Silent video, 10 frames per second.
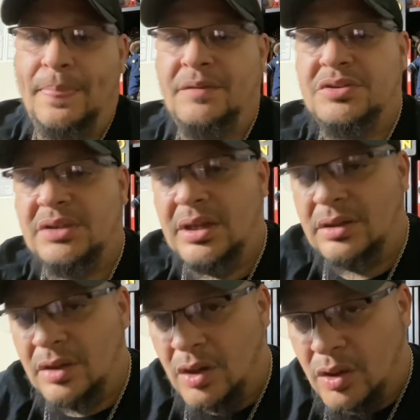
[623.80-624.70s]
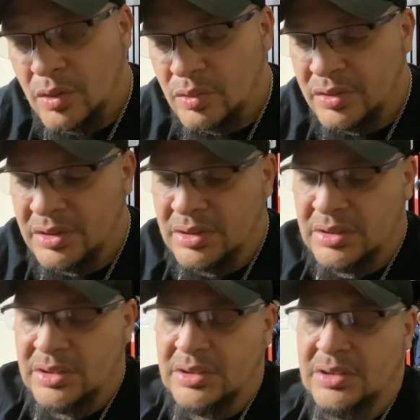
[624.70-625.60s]
to get the gold.
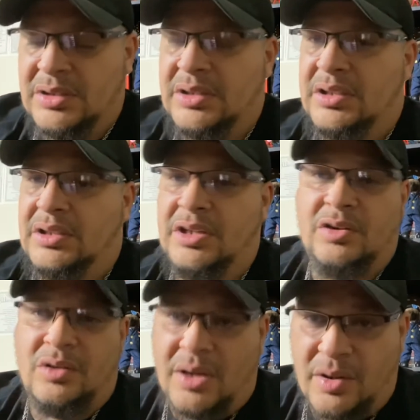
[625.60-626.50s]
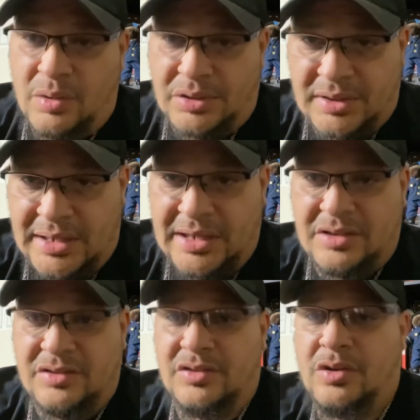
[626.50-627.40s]
They don't know how to work the land
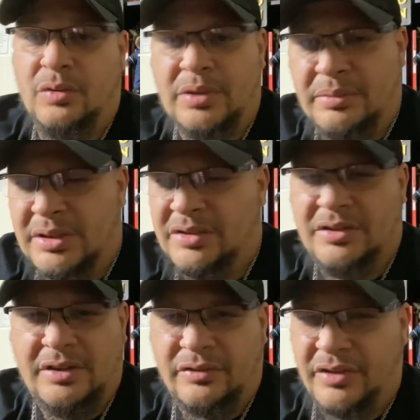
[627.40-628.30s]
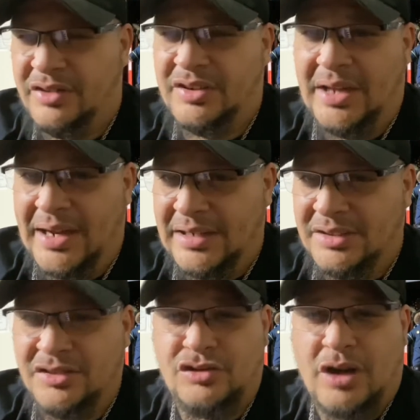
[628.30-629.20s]
because it's Caribbean, it's different, it's an
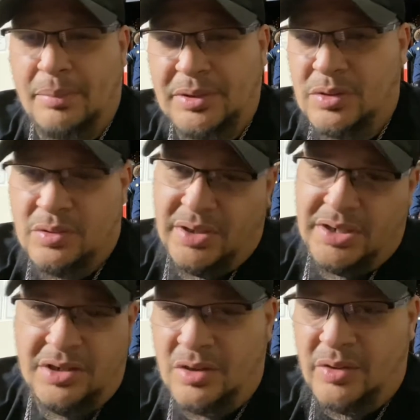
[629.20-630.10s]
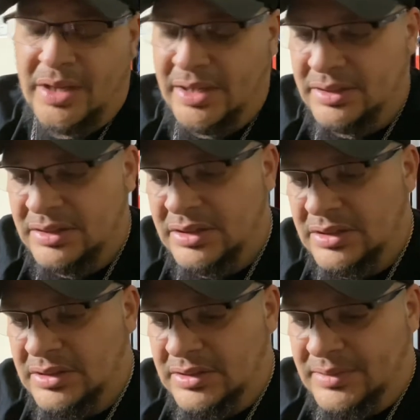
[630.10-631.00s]
island, it's tropical. They didn't know that.
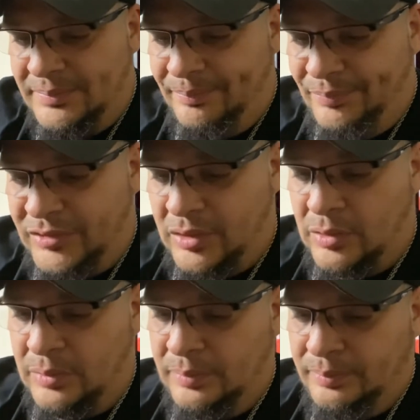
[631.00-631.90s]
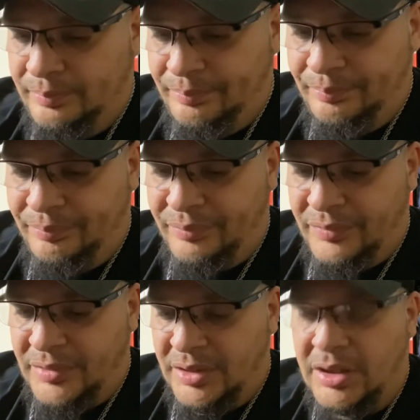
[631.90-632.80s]
So
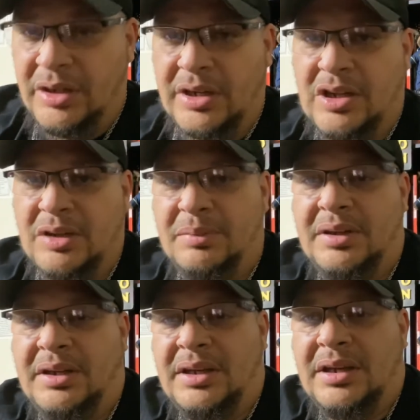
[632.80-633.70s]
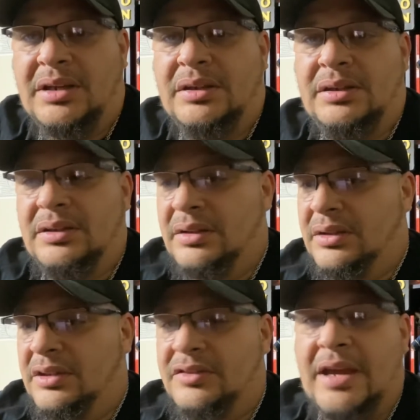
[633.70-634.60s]
here they come and they get
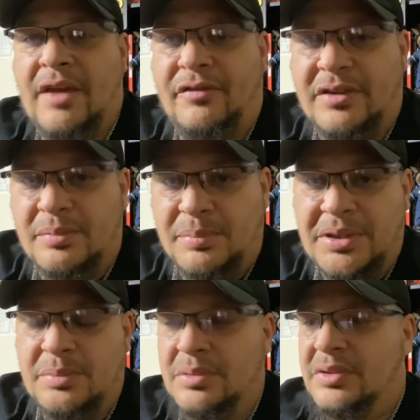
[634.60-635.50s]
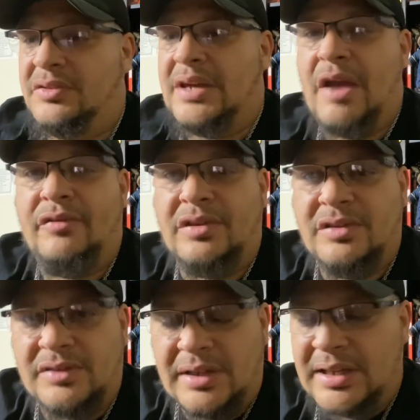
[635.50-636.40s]
these African people, these African
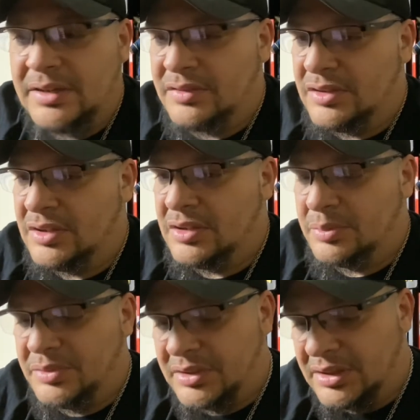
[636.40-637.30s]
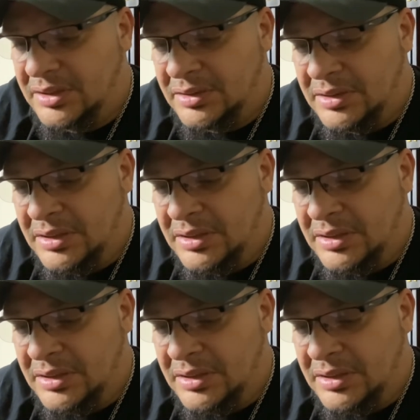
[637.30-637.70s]
slaves. You know what I'm saying?